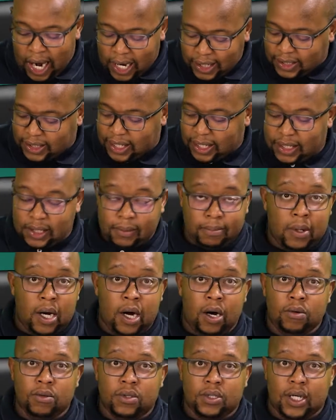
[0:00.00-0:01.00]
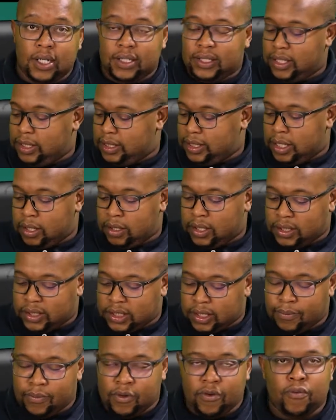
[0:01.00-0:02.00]
I checked him out. I checked out in
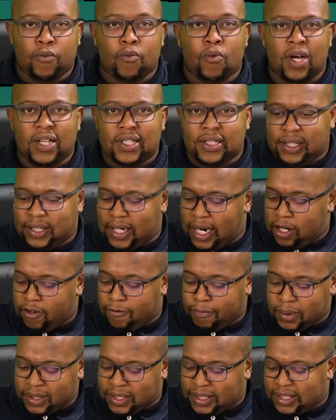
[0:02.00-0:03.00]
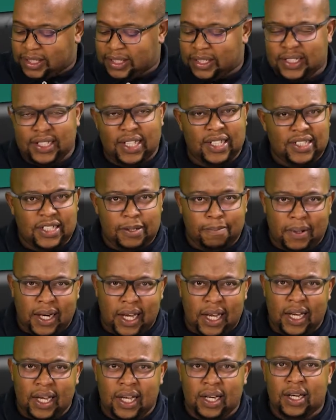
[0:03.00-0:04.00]
terms of what kind of positions does he
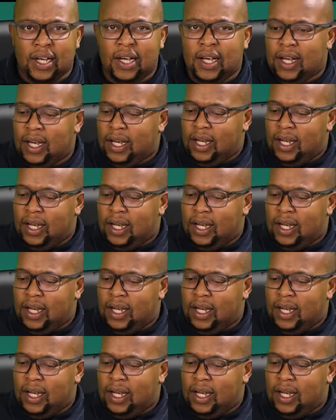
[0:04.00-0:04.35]
play in.